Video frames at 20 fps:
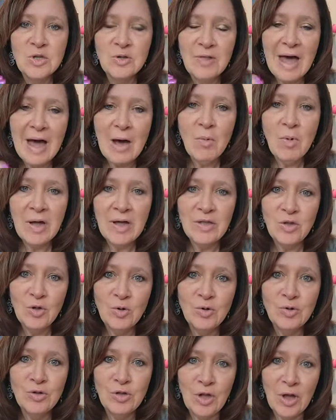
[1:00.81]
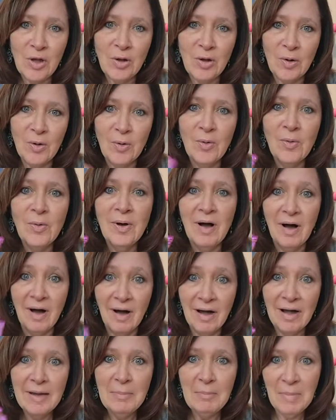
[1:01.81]
that way you'll know
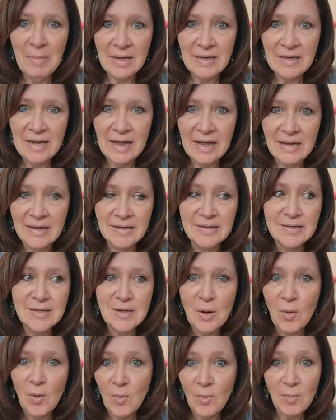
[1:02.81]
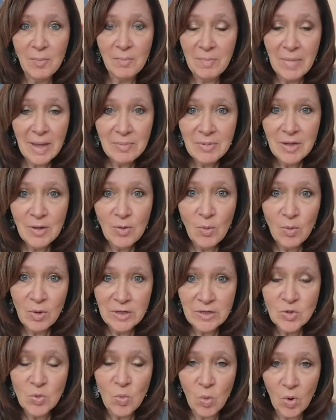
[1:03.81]
on Mondays maybe
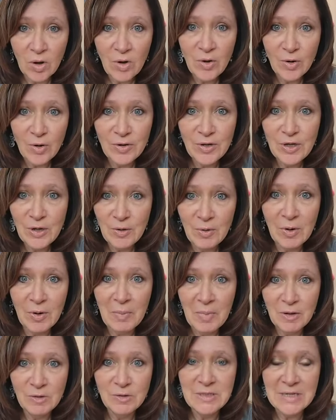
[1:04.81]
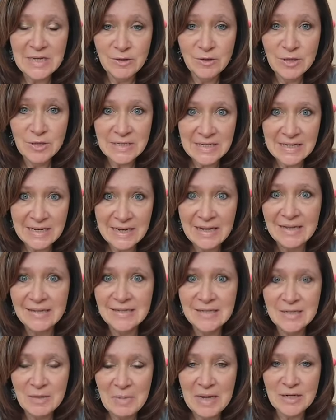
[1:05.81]
which word you are most interested in
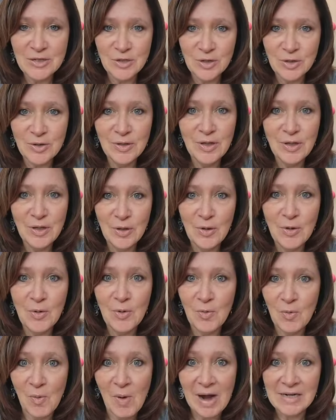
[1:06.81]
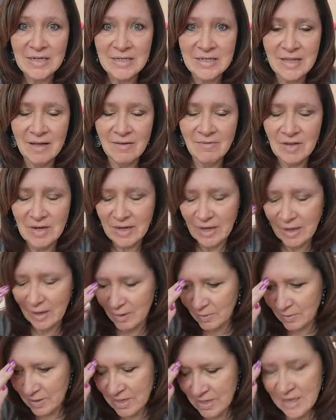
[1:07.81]
to make sure that you watch that
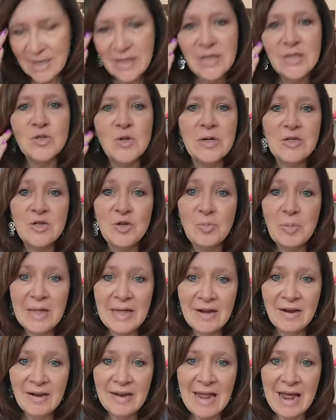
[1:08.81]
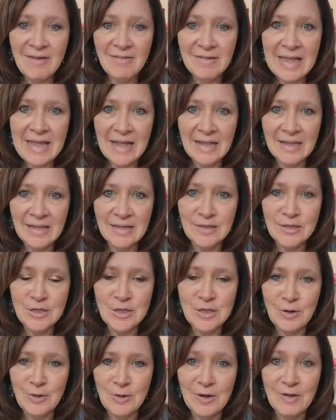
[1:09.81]
video. So I do plan on having that list
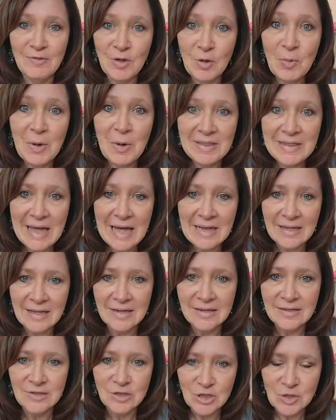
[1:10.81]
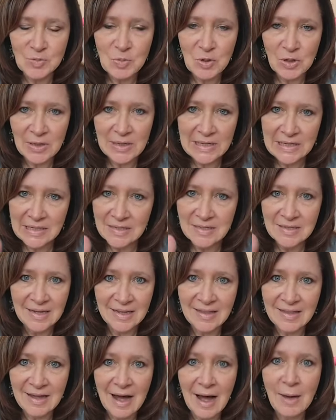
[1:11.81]
soon. If you want that list, just put list in
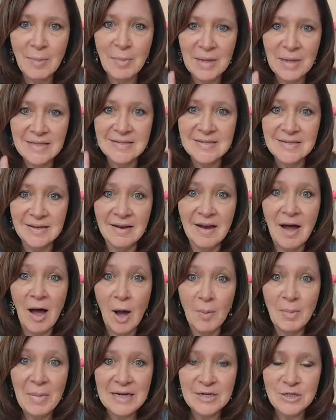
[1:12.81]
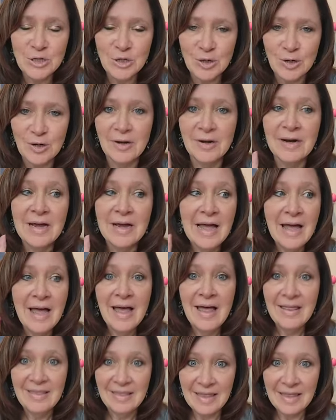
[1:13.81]
the comments and I'll make sure
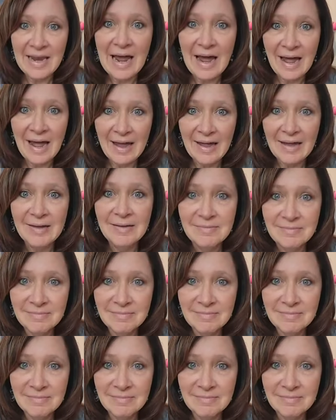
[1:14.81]
that I